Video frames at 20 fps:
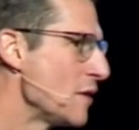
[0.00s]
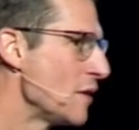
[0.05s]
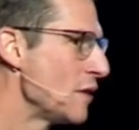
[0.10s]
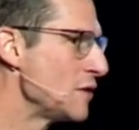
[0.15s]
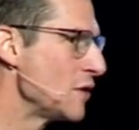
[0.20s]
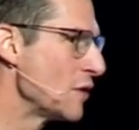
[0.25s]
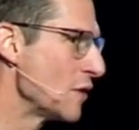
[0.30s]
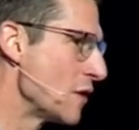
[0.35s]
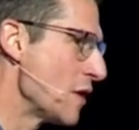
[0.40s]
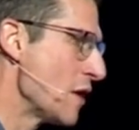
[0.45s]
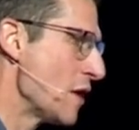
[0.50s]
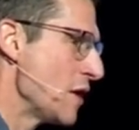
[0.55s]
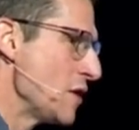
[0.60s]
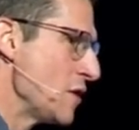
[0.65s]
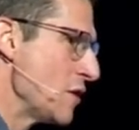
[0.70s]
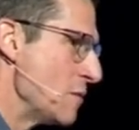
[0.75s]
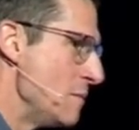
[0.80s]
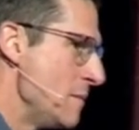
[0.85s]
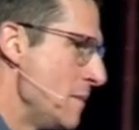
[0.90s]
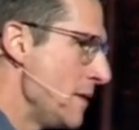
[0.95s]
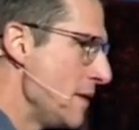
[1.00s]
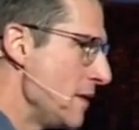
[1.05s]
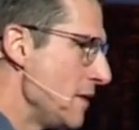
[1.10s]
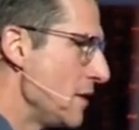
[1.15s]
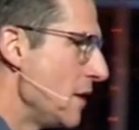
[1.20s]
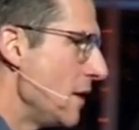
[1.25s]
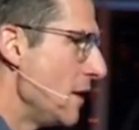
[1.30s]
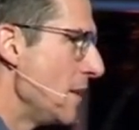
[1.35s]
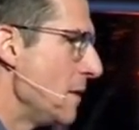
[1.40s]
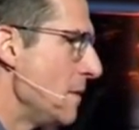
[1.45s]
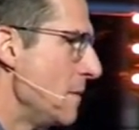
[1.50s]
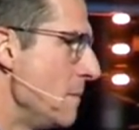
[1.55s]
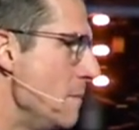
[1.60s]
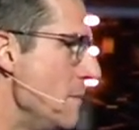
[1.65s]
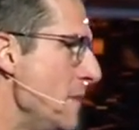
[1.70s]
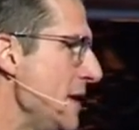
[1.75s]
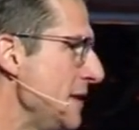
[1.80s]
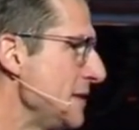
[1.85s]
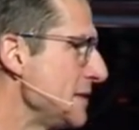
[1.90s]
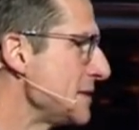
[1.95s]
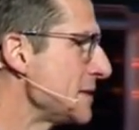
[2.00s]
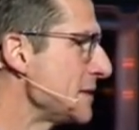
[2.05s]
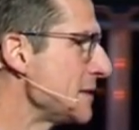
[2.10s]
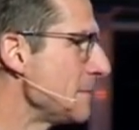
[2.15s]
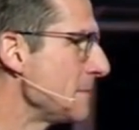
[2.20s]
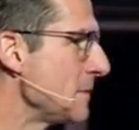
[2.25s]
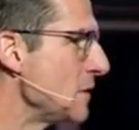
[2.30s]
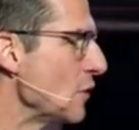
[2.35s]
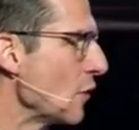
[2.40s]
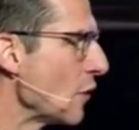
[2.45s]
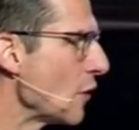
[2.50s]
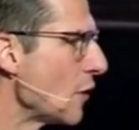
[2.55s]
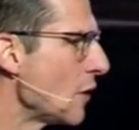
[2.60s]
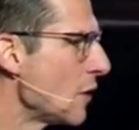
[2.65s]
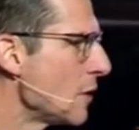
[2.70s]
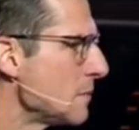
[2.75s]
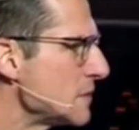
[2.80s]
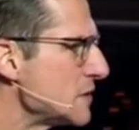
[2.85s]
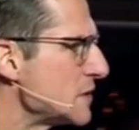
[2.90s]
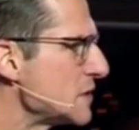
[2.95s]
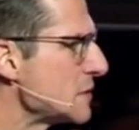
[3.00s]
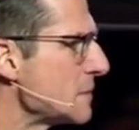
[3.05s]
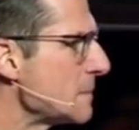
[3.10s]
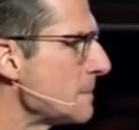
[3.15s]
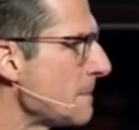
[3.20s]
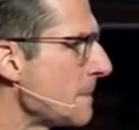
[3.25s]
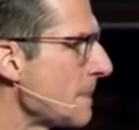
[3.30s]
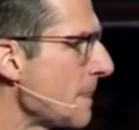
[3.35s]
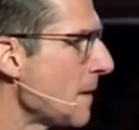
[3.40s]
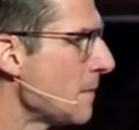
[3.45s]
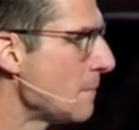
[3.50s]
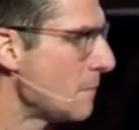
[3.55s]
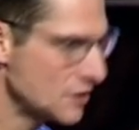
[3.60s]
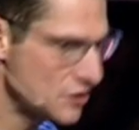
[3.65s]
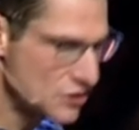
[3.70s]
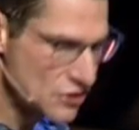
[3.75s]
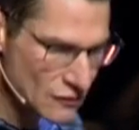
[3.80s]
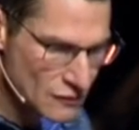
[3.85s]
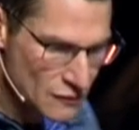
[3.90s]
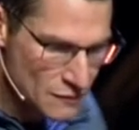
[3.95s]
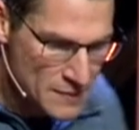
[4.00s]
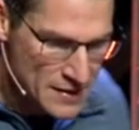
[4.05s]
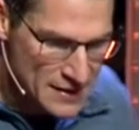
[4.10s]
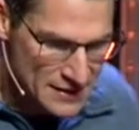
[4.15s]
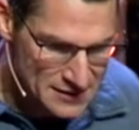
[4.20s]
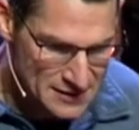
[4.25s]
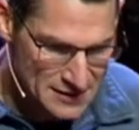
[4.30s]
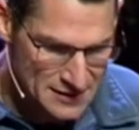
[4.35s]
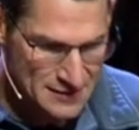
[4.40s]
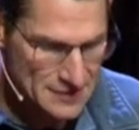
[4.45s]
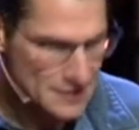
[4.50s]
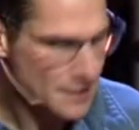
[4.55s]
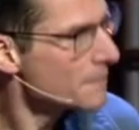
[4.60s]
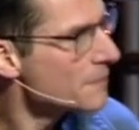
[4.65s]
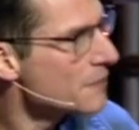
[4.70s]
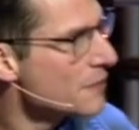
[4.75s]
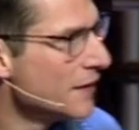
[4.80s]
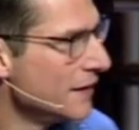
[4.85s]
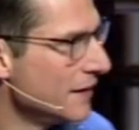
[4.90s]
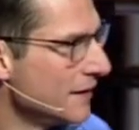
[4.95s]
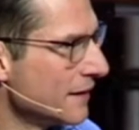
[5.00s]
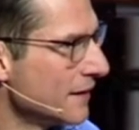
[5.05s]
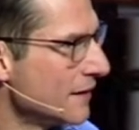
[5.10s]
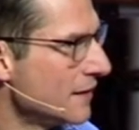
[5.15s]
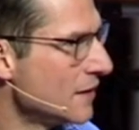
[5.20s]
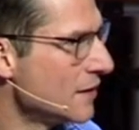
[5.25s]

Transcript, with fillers: on your, your mint and your herbs, but you've missed something.